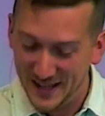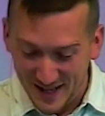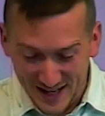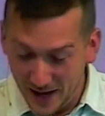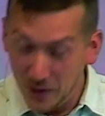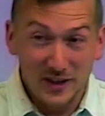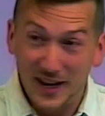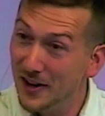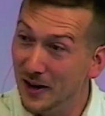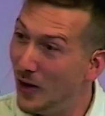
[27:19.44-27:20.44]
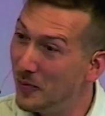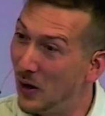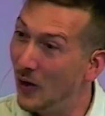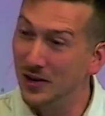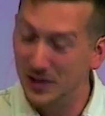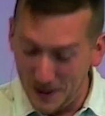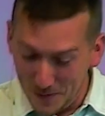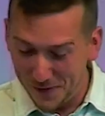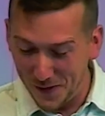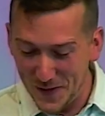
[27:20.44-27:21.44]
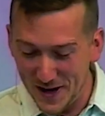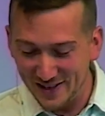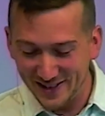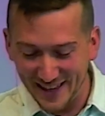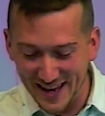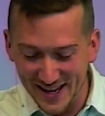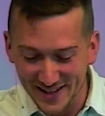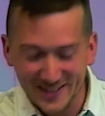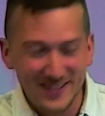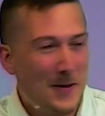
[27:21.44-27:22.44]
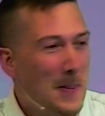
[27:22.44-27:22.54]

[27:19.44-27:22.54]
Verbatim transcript: Get, a, get an alarm clock, keep your phone downstairs.